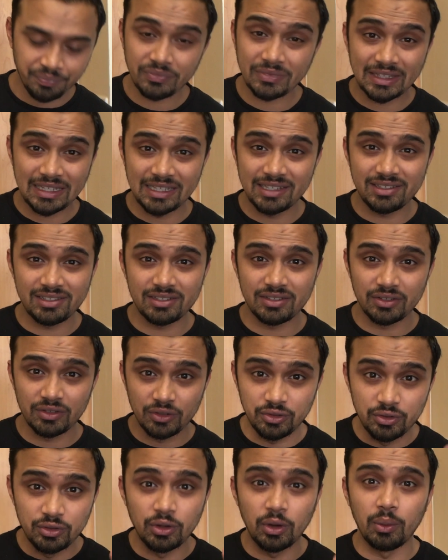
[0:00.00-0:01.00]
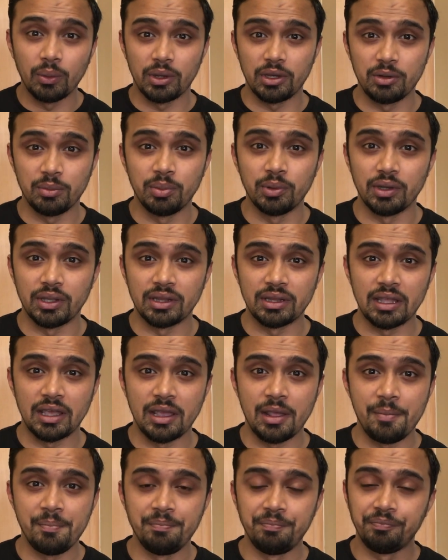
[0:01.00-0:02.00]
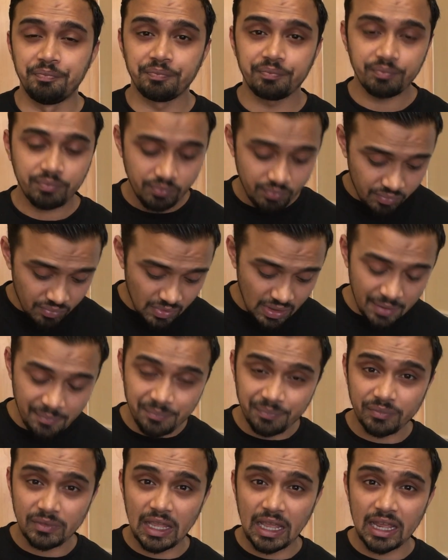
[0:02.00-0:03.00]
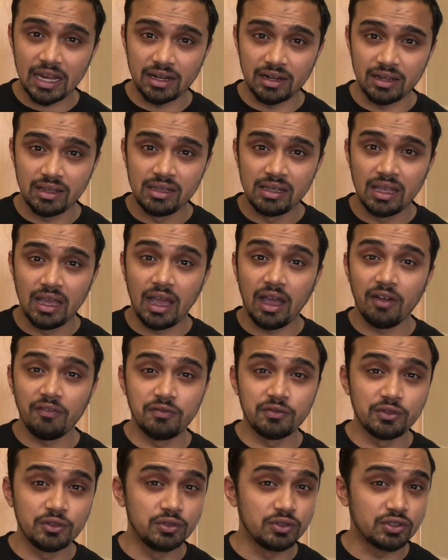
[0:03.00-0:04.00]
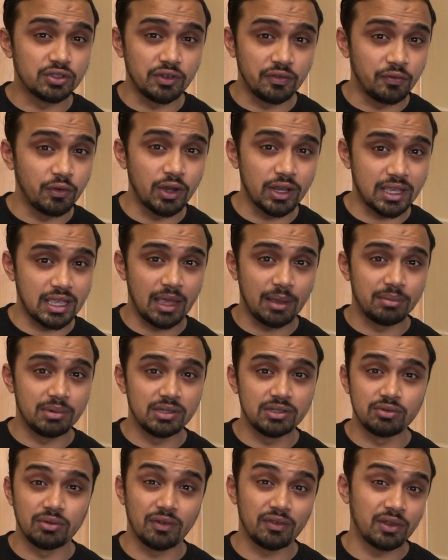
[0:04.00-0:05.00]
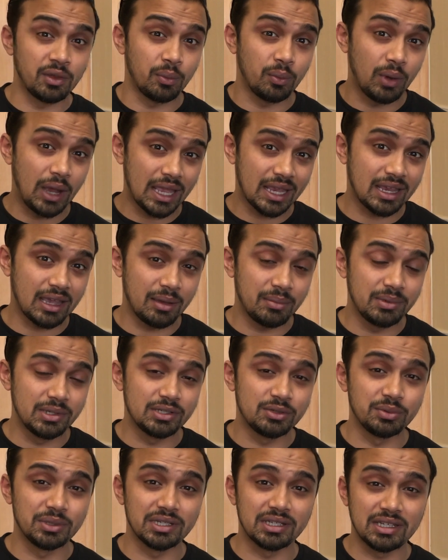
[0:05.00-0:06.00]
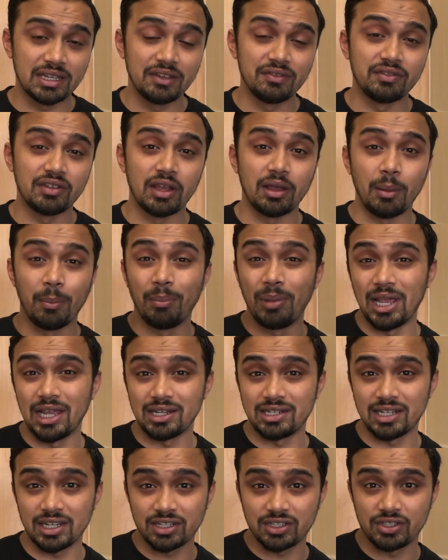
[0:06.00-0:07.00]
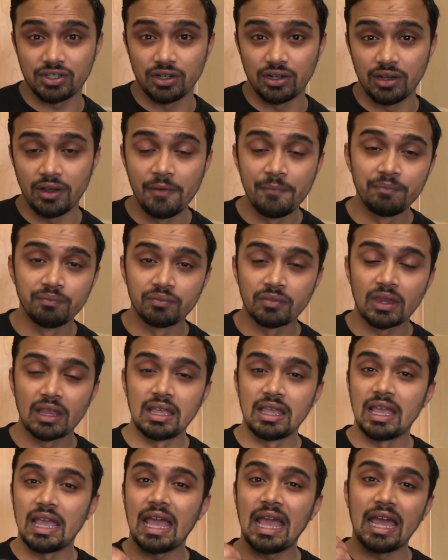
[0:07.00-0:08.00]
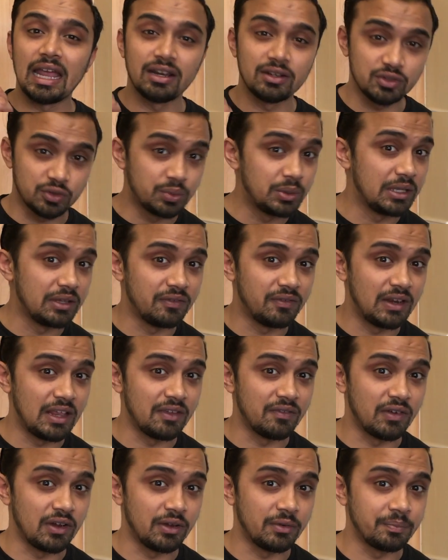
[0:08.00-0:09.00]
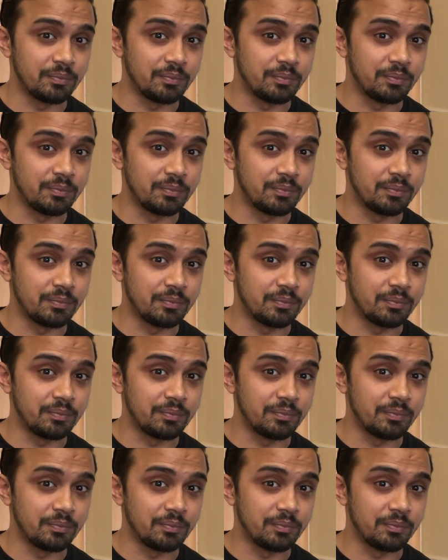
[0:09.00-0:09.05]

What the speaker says: This, you know what you put in there. And I've used Savoy cabbage rather than white cabbage, which gives it a better texture and a sweeter flavour.